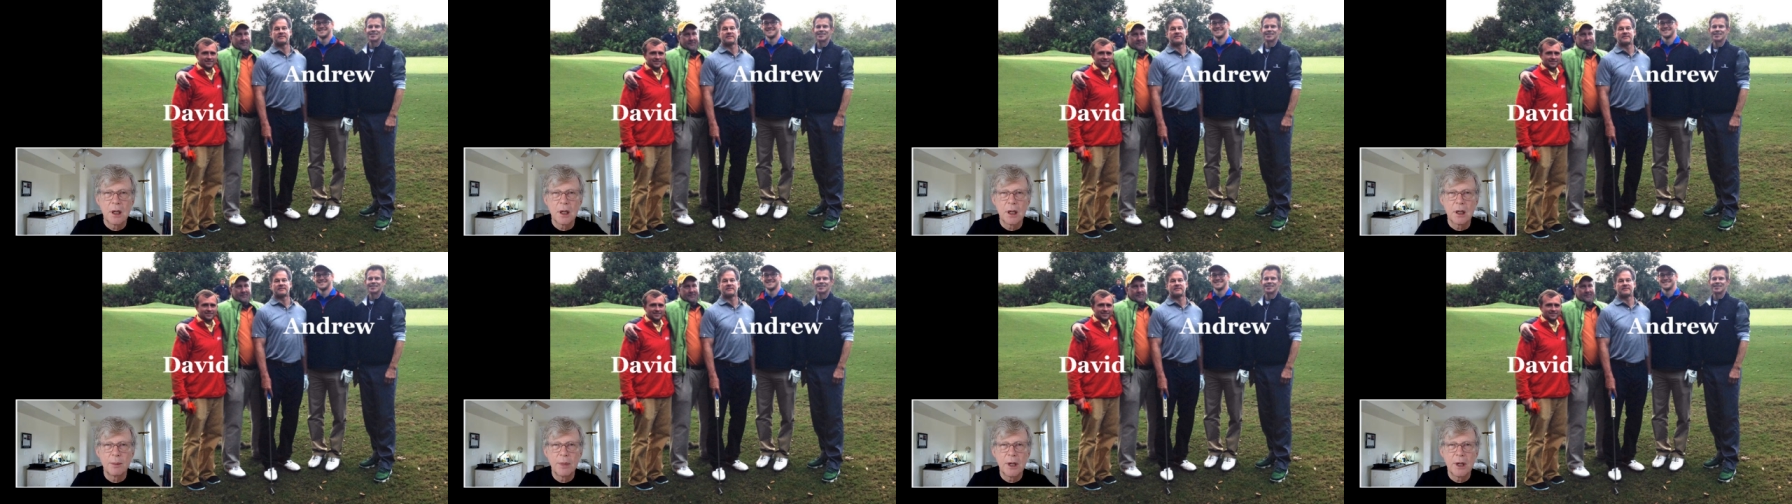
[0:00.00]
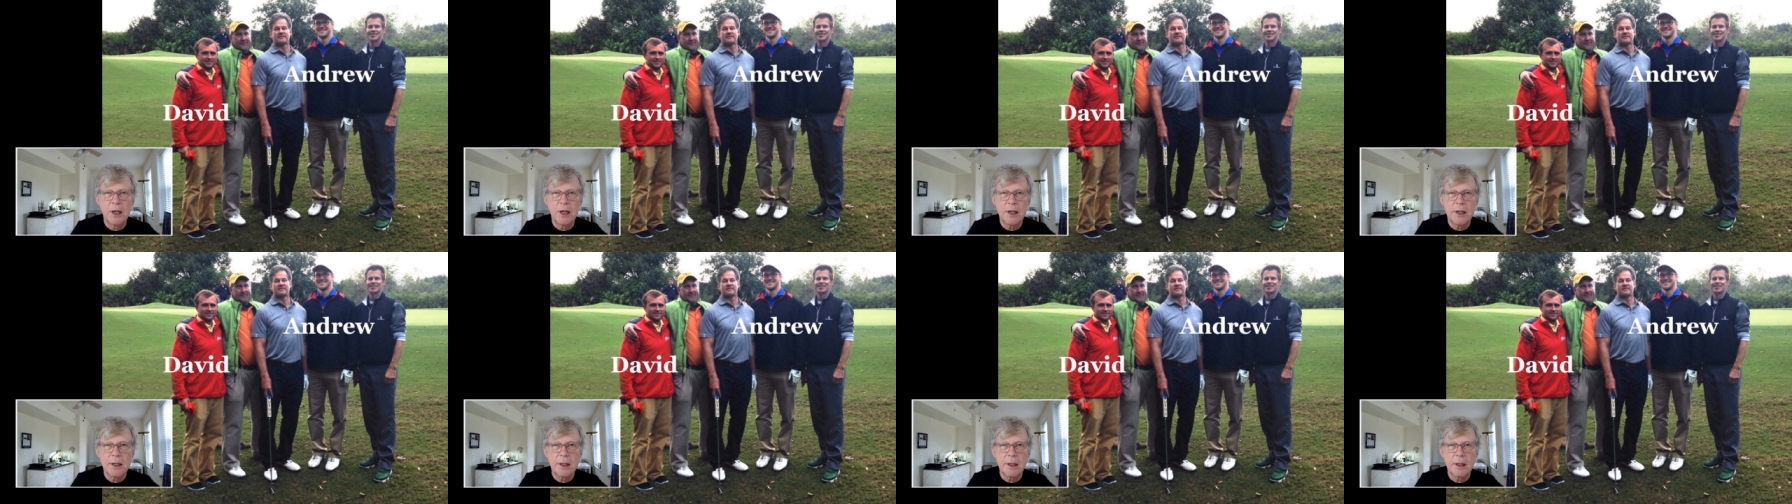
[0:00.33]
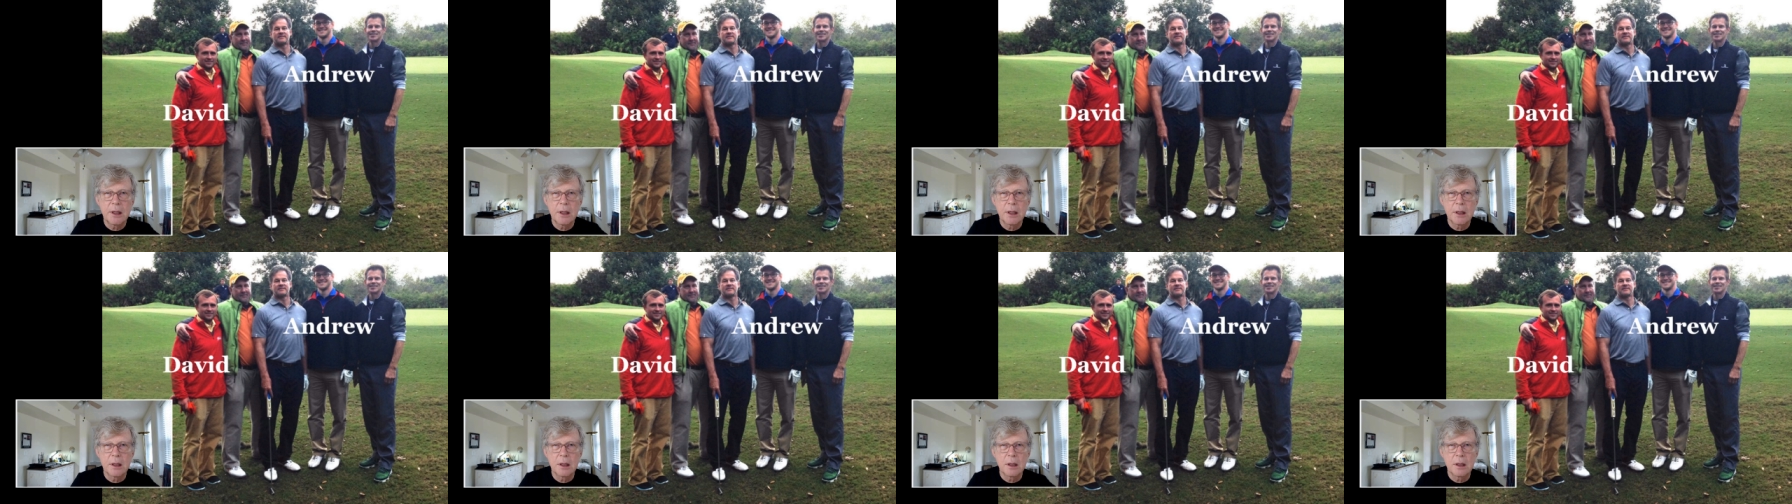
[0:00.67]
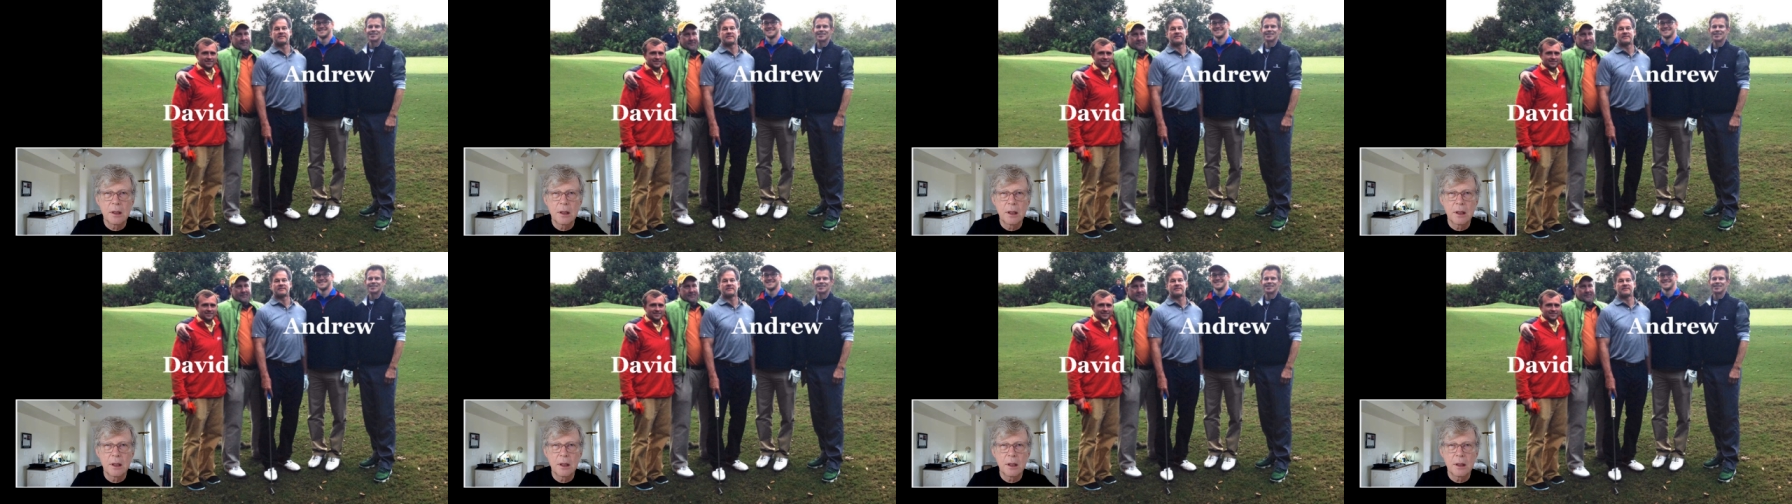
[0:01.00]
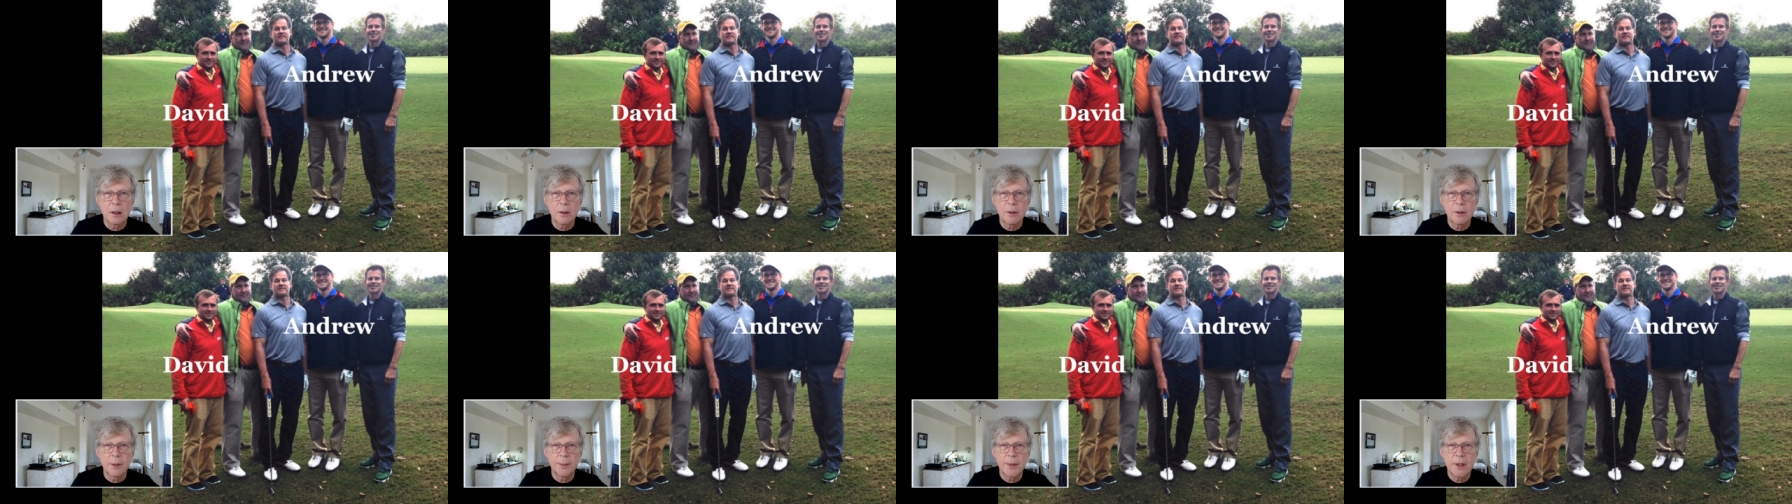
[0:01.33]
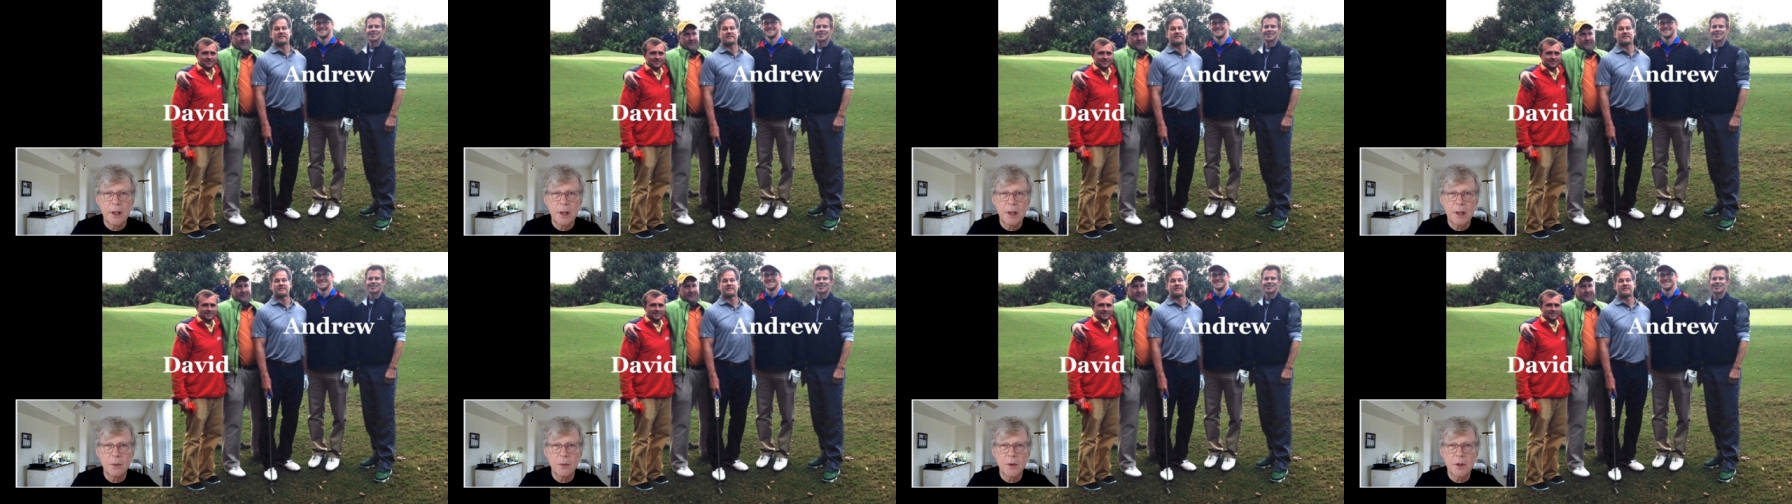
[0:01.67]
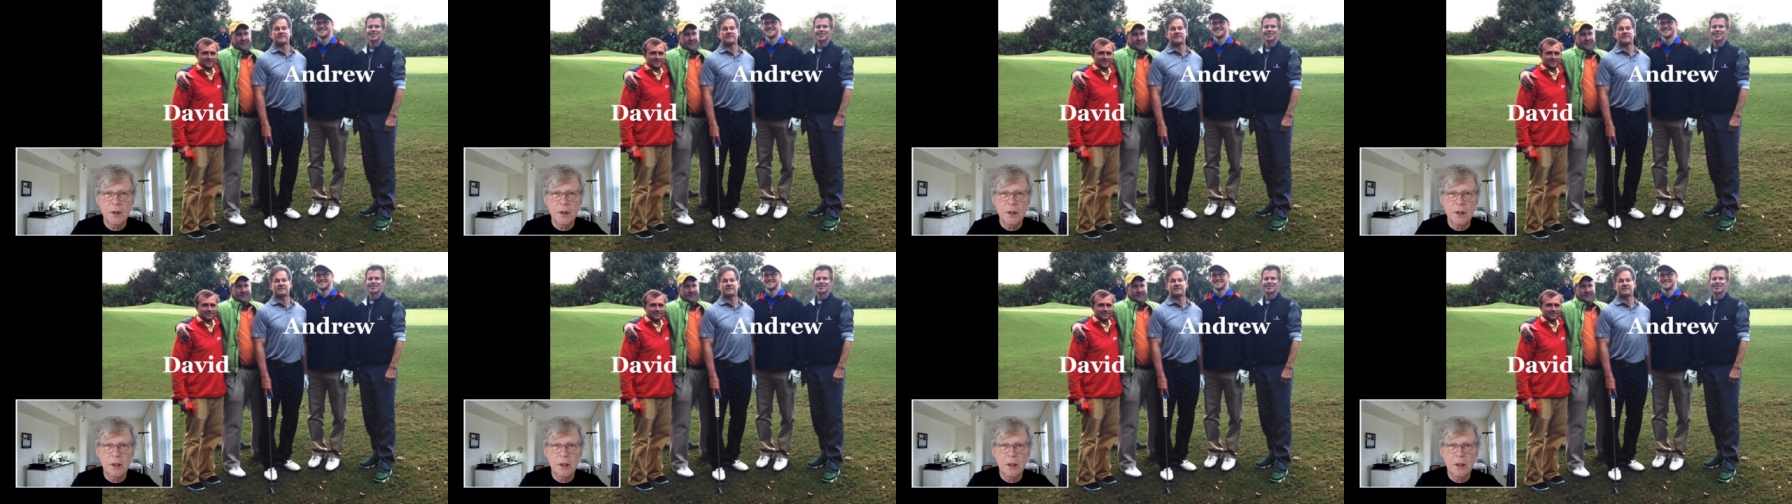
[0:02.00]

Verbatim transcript: uh, behind the, the, the man with